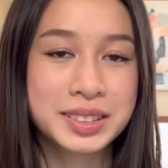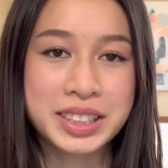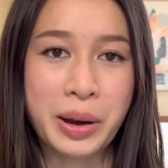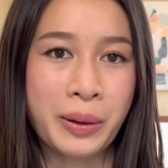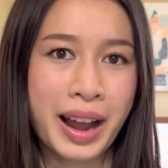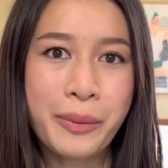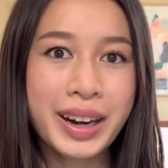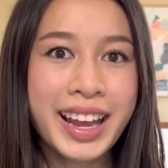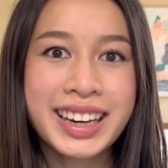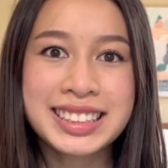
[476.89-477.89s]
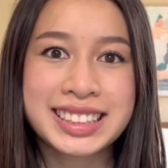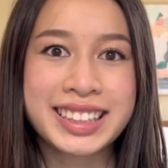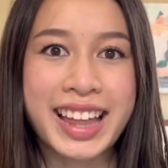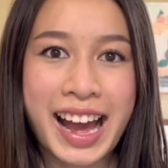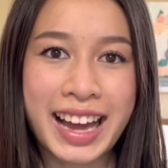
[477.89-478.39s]
So I went ahead and
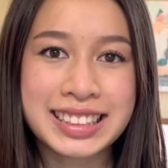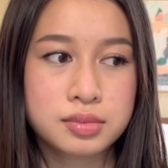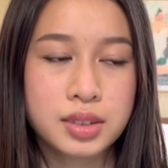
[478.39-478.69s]
did that.